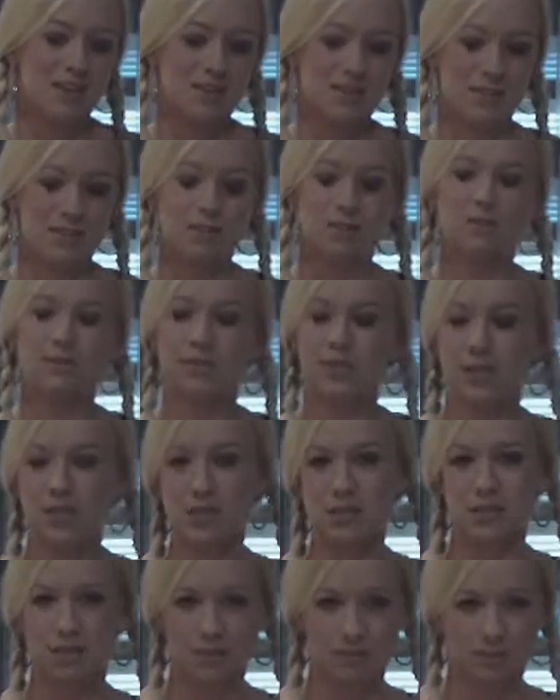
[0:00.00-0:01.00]
This is a
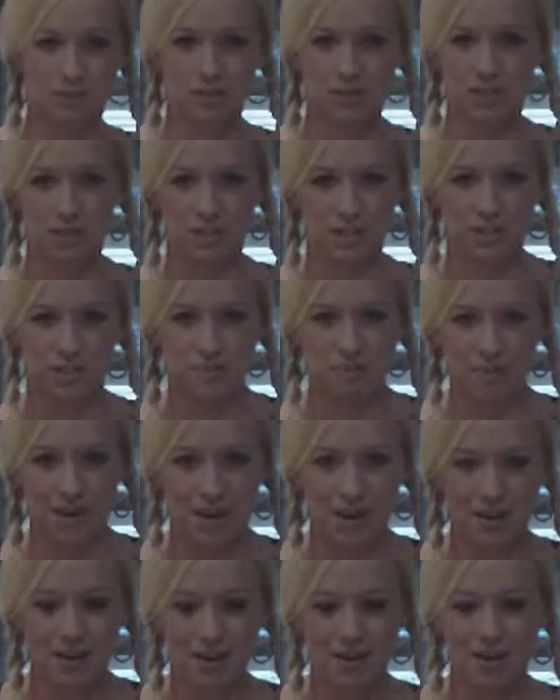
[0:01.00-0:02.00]
really simple dish to
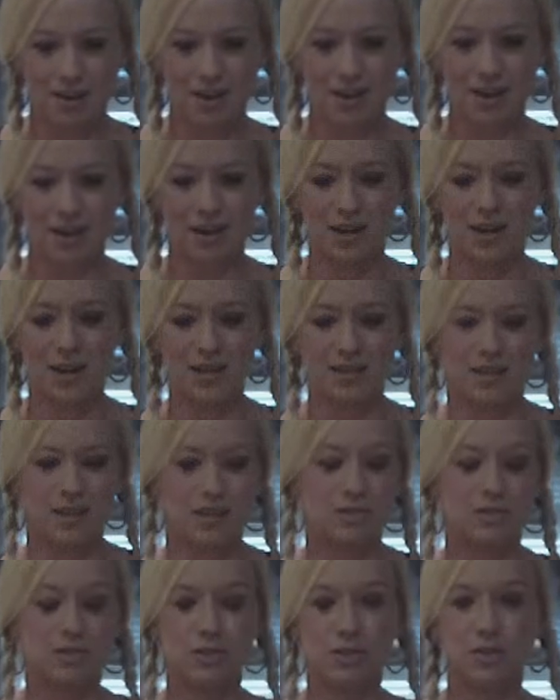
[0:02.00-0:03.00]
make, and I
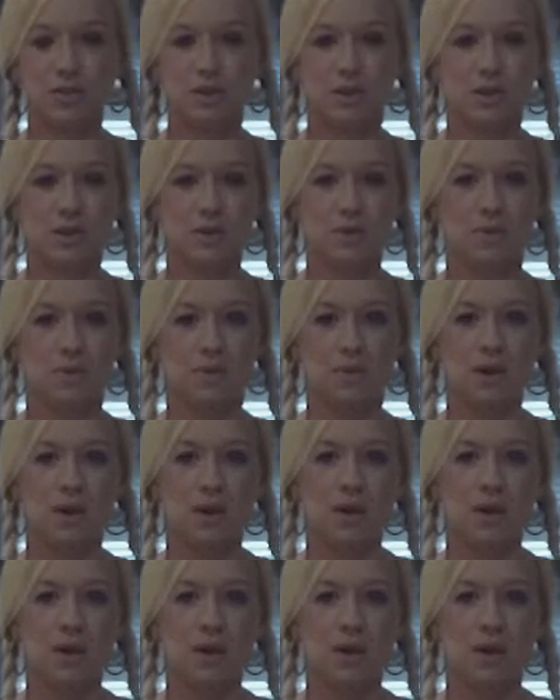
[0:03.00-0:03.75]
think it's so cute